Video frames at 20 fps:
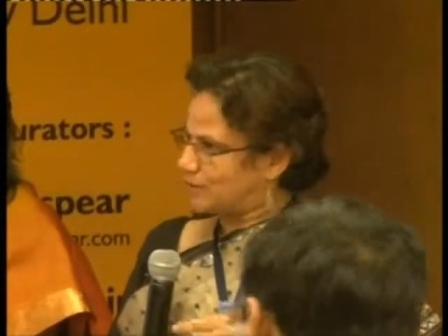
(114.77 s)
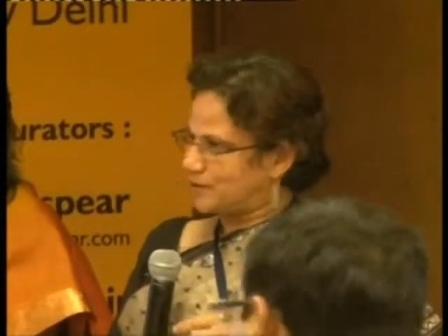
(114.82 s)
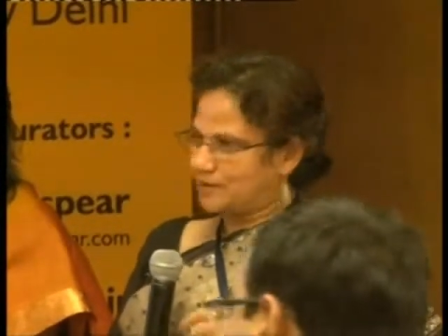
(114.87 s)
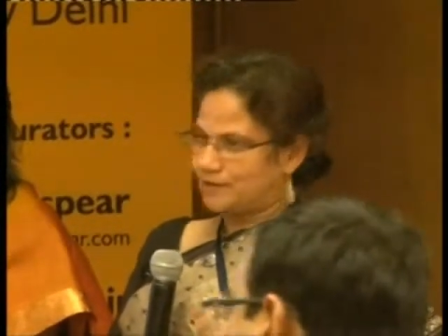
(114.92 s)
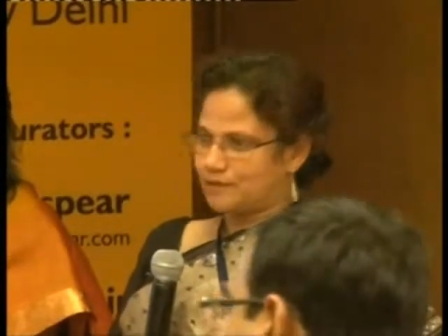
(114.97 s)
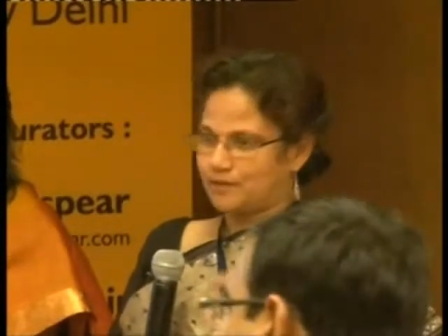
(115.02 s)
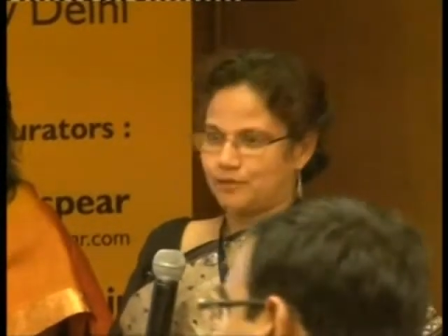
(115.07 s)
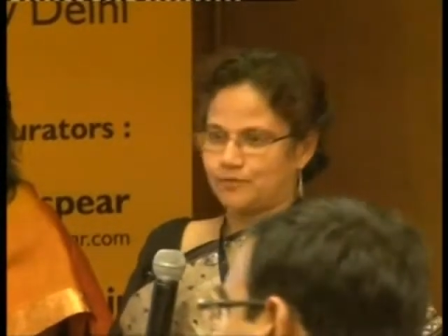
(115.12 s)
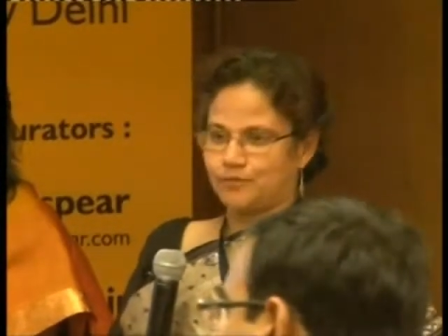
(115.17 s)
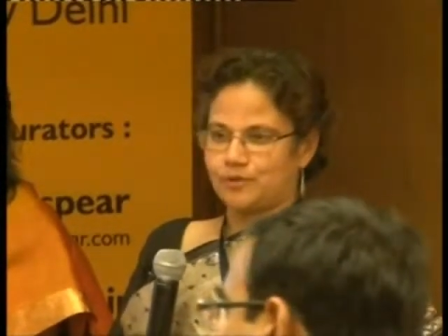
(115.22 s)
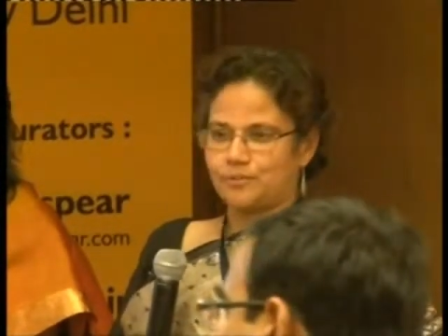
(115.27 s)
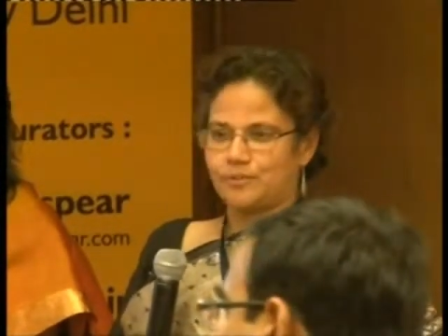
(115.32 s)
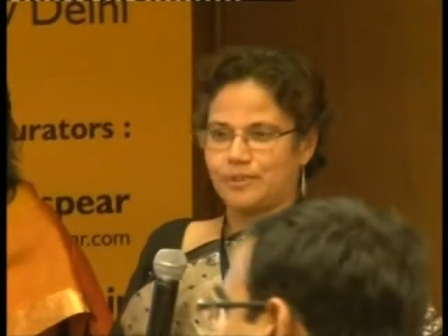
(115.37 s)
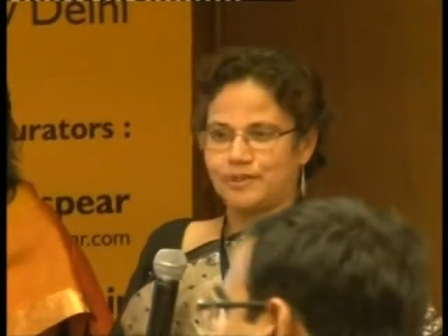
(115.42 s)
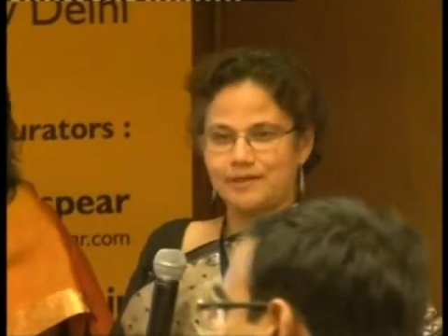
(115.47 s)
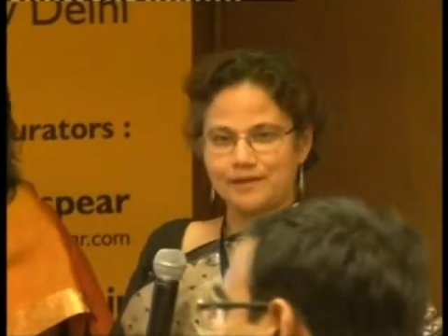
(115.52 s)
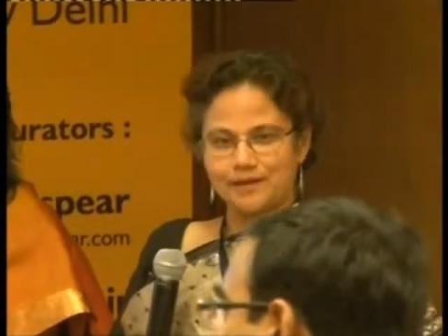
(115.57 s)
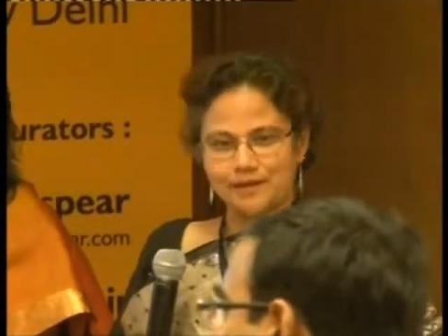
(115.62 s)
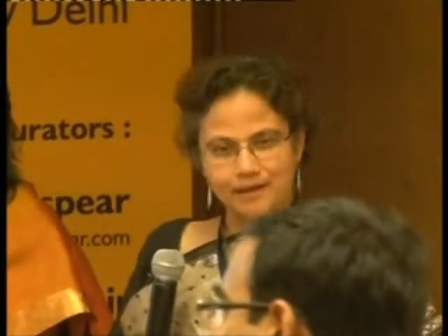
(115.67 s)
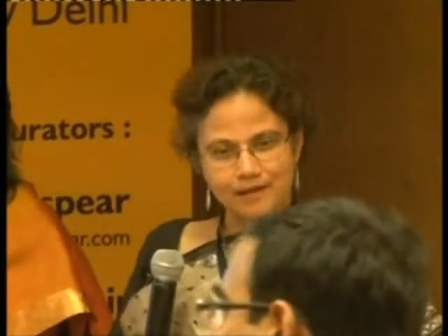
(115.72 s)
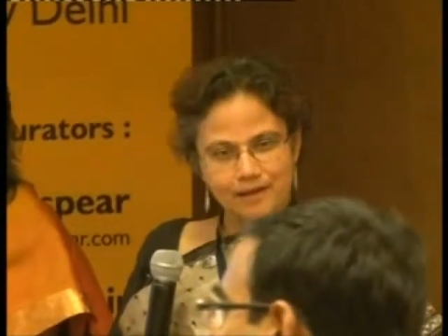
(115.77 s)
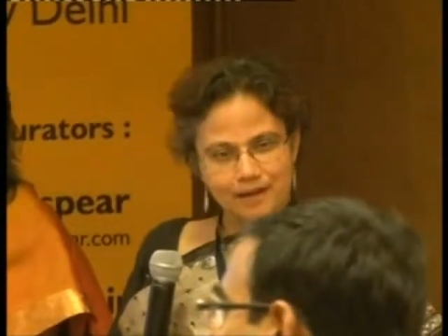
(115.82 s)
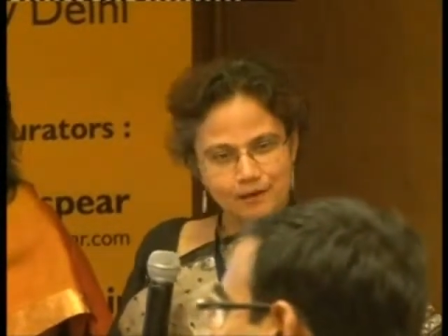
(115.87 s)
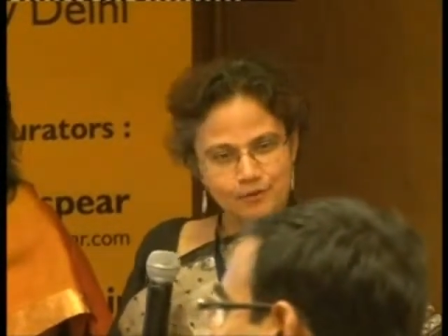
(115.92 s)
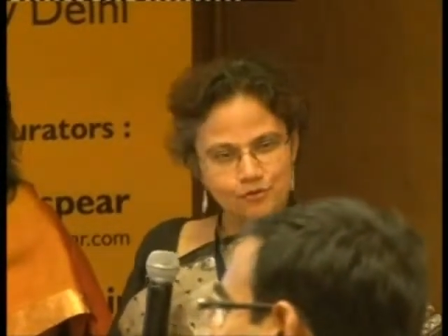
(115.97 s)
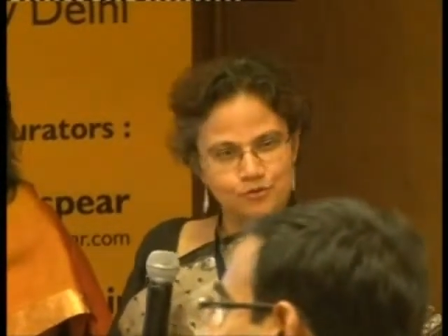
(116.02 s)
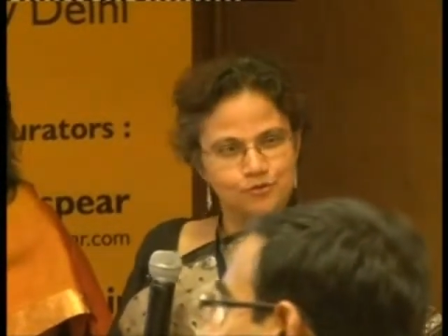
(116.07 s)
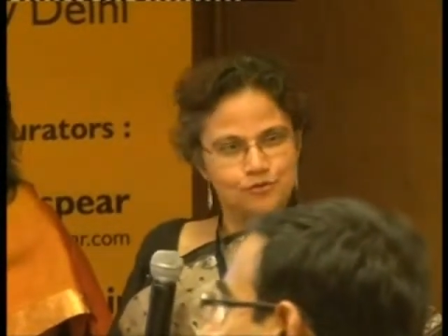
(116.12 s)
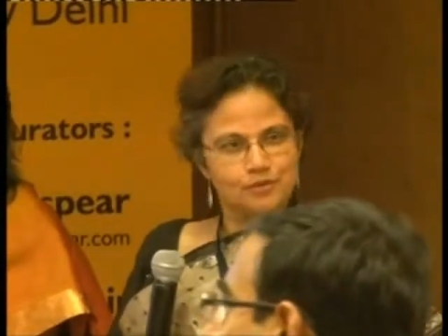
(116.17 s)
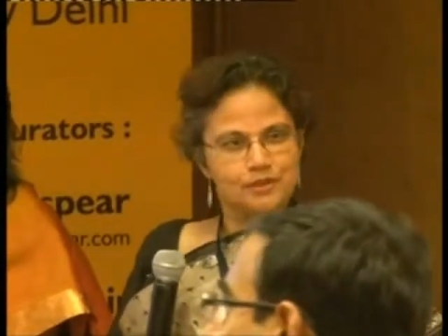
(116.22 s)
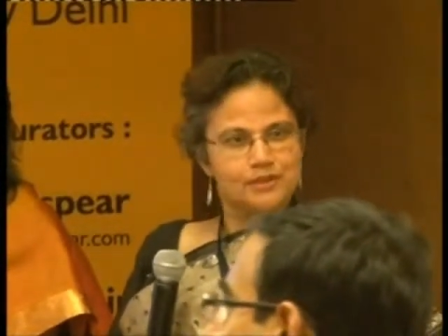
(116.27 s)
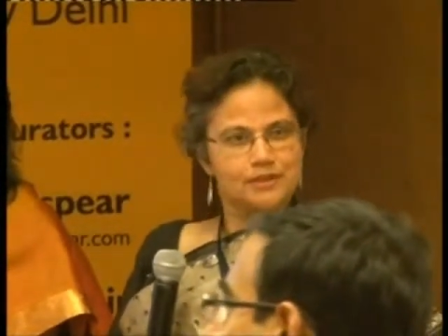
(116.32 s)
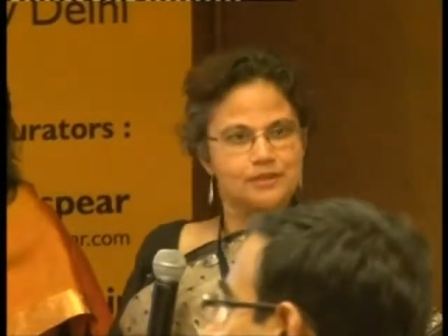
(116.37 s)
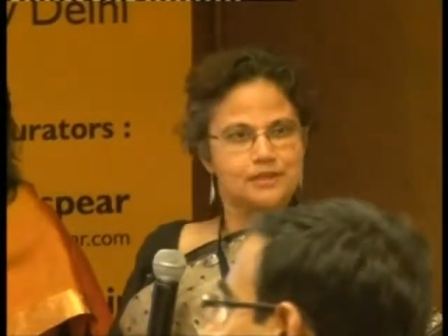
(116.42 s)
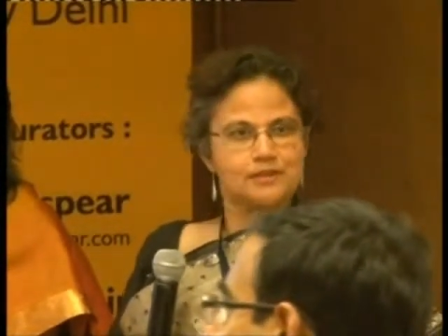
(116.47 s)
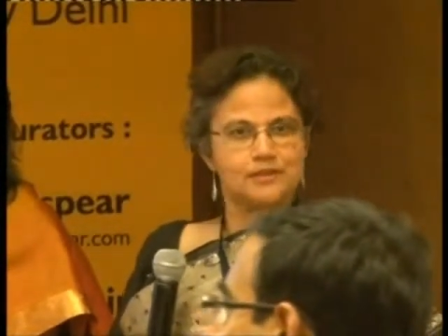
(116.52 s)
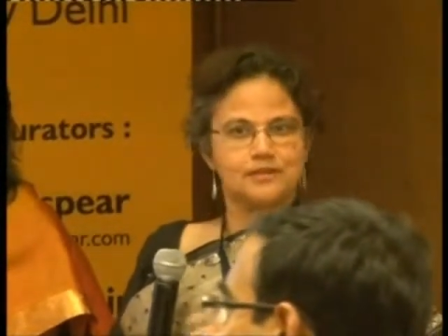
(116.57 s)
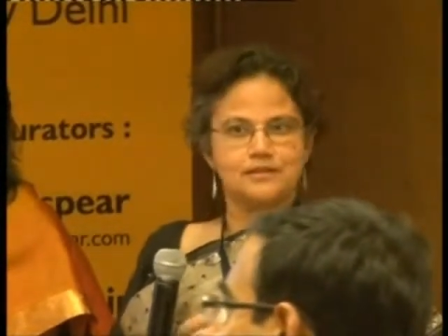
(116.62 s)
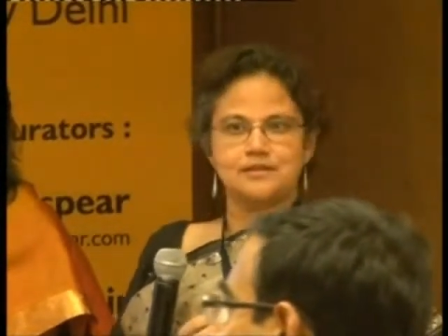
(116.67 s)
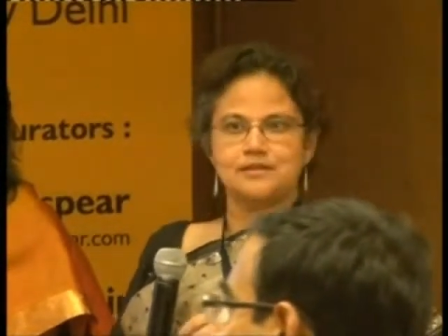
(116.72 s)
whether they were being read out to the
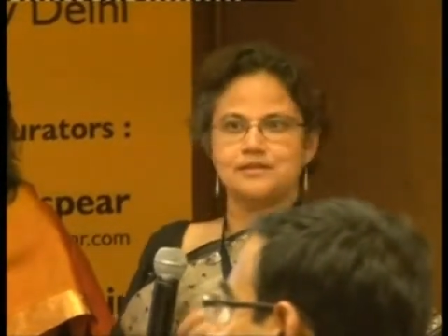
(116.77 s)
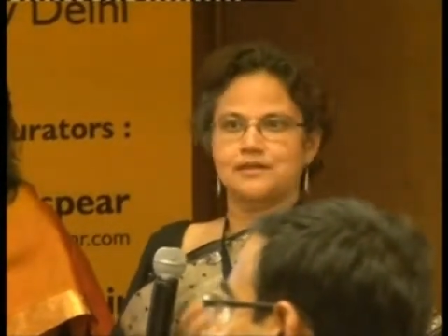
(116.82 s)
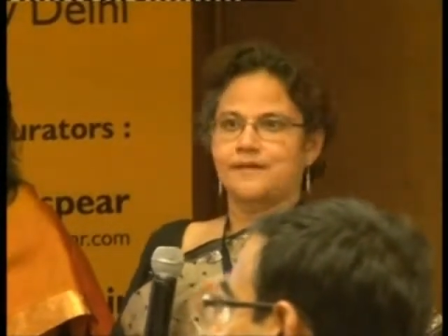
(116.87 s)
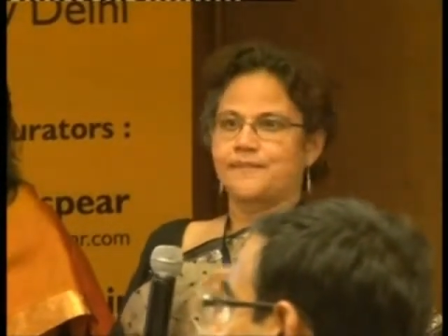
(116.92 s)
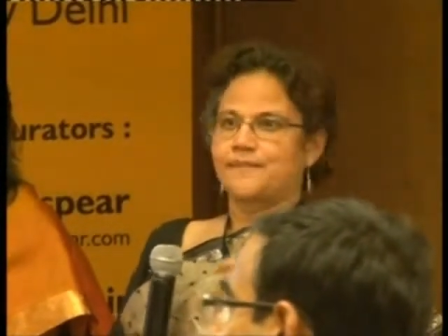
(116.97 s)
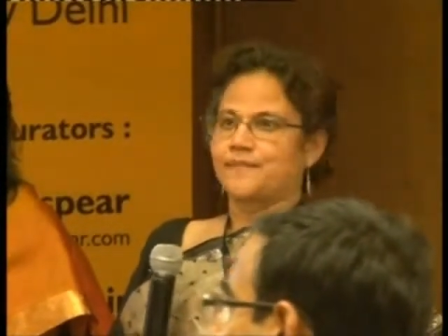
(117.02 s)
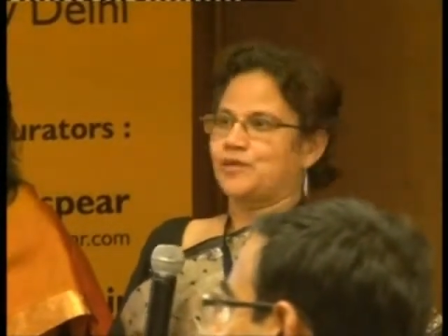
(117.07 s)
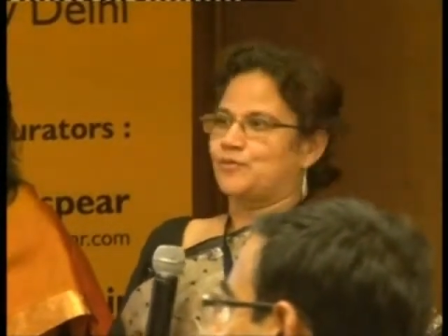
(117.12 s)
kid,